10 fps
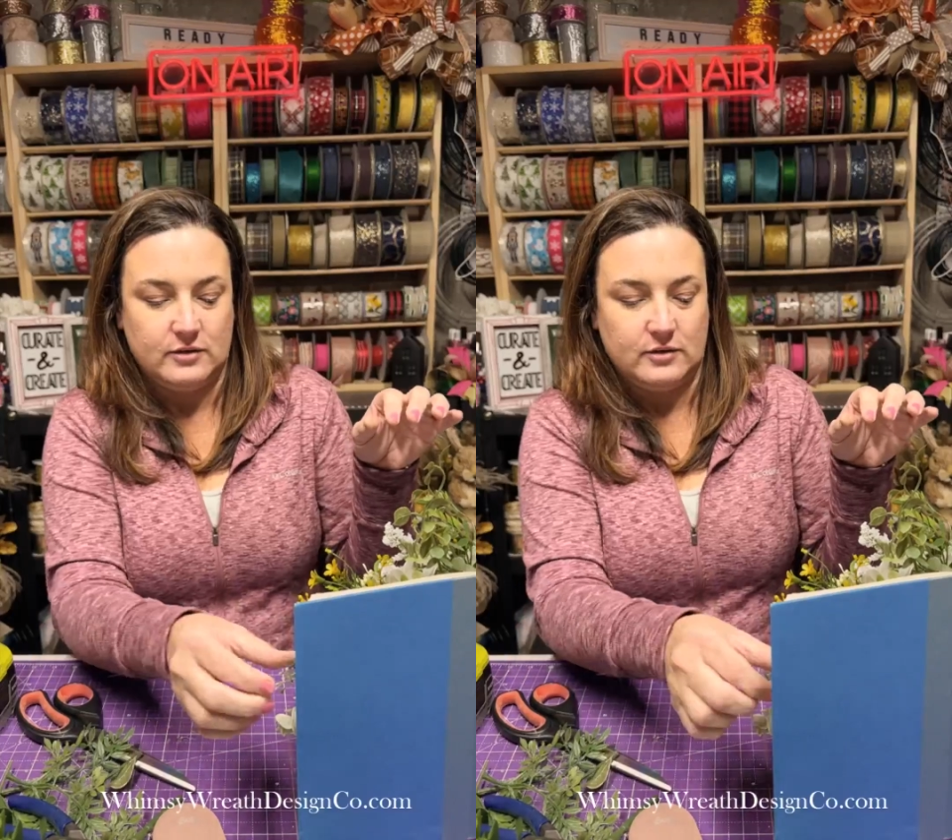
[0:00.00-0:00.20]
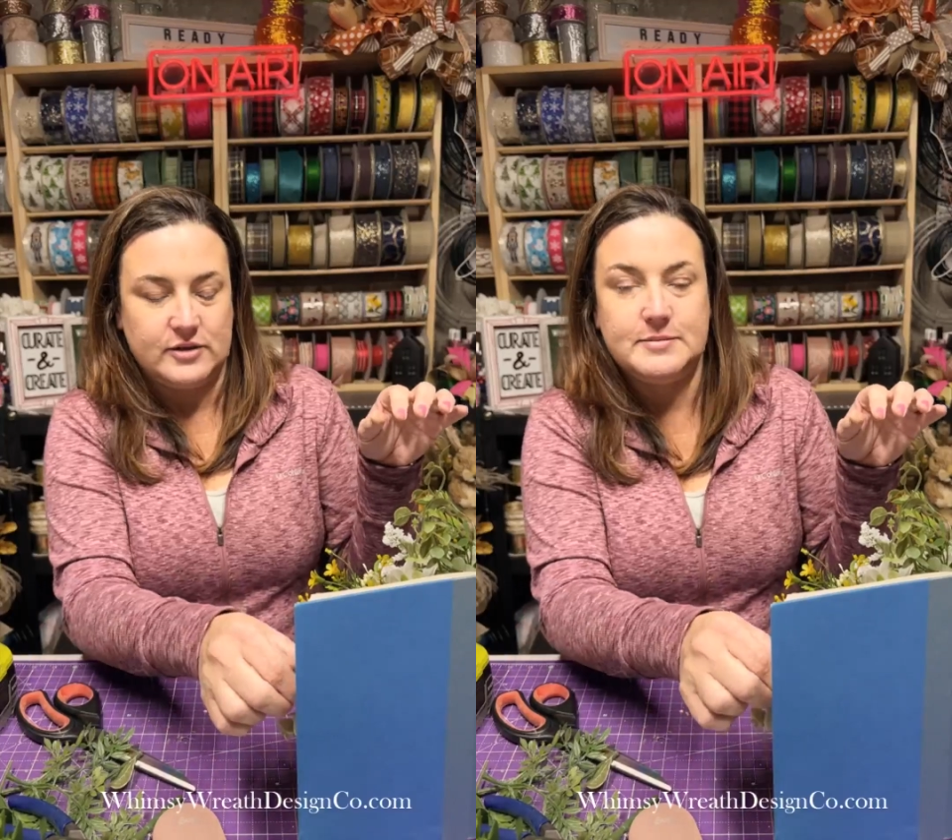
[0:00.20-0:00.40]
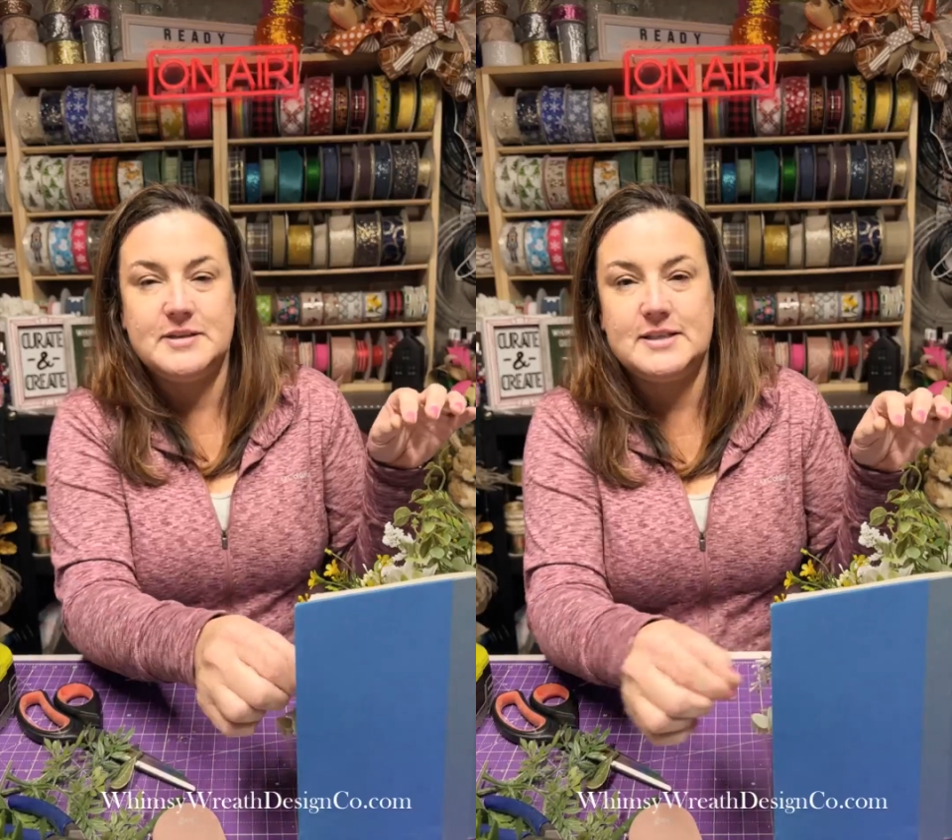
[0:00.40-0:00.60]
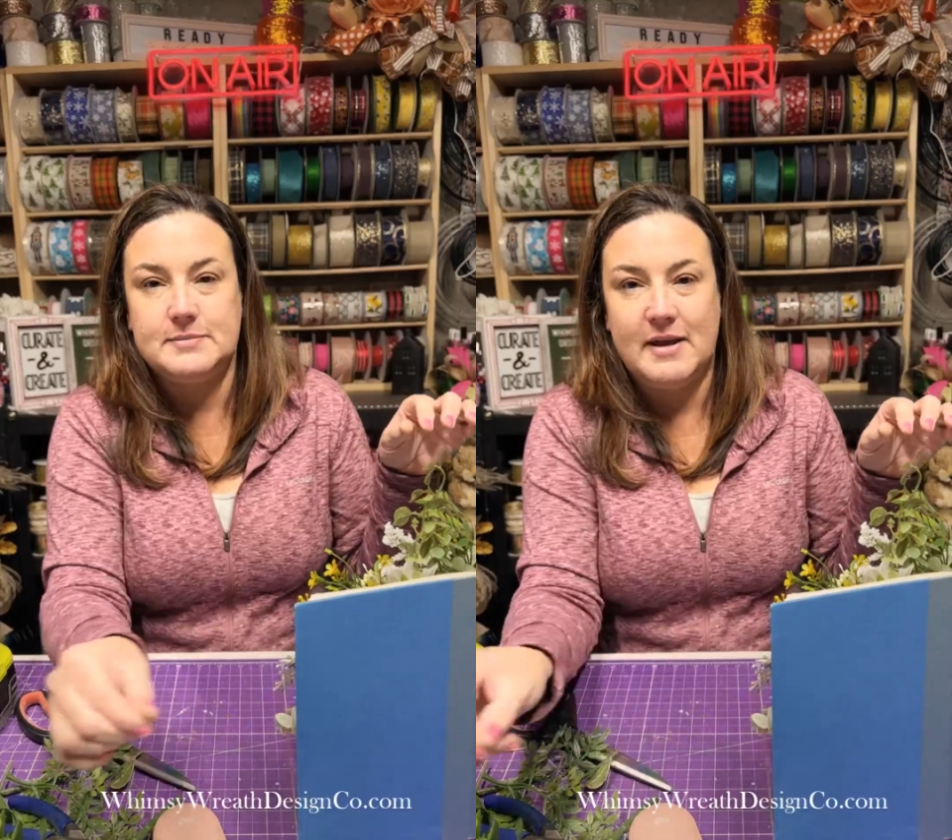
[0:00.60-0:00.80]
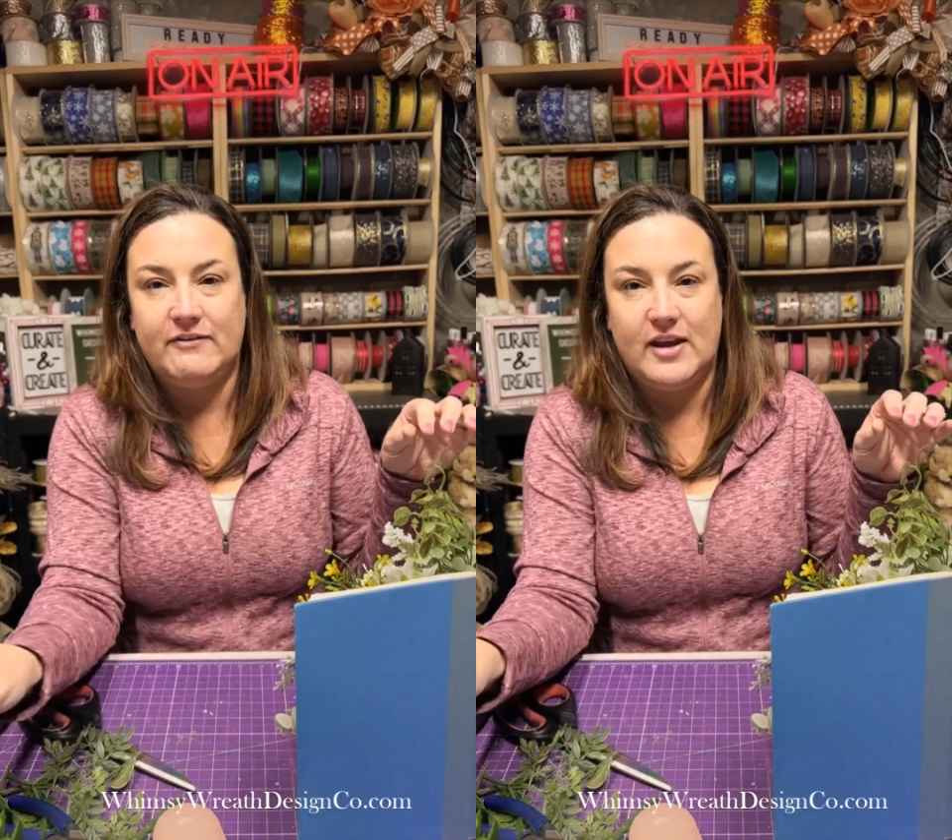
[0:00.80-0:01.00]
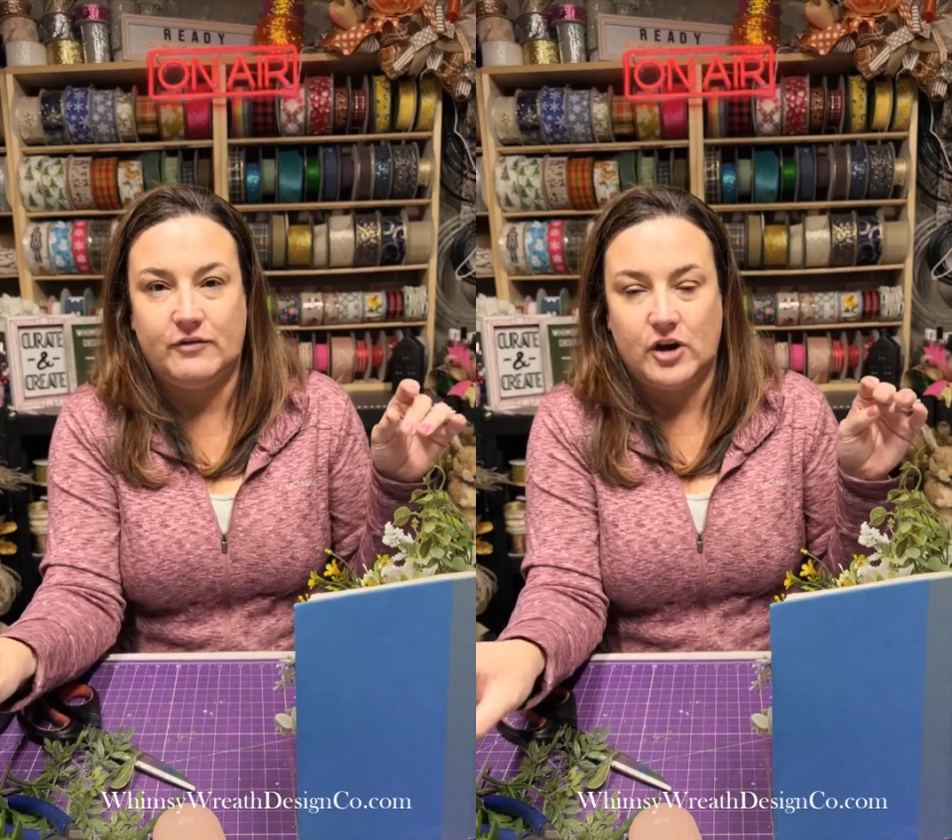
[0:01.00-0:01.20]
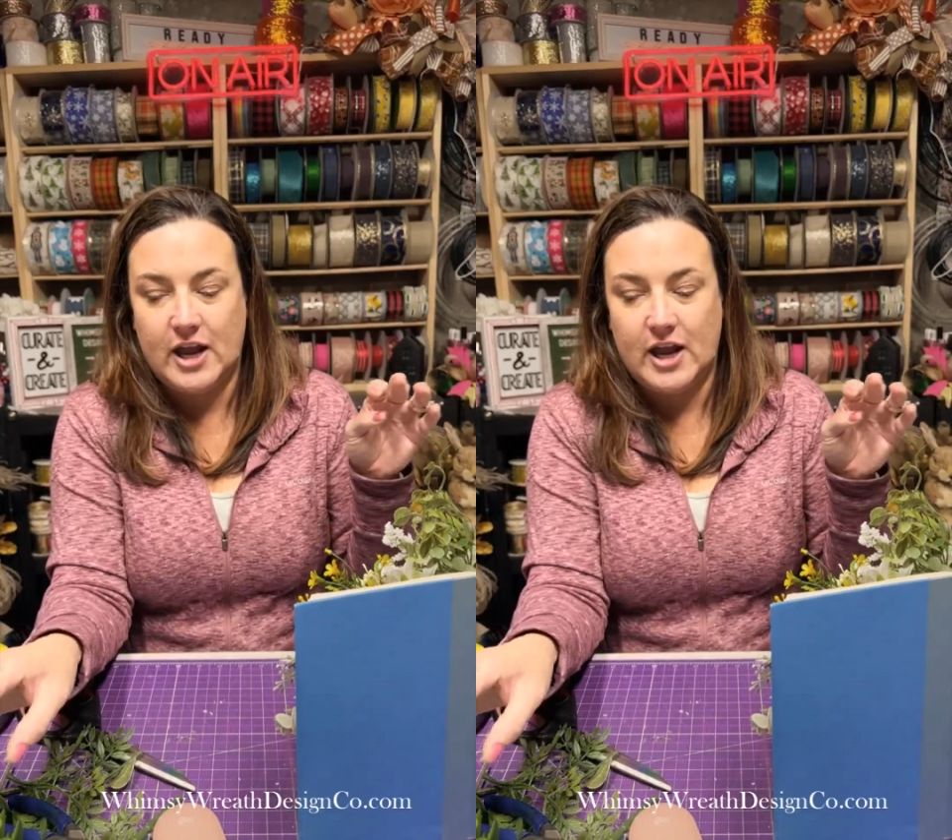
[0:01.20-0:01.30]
Christmas is my favorite.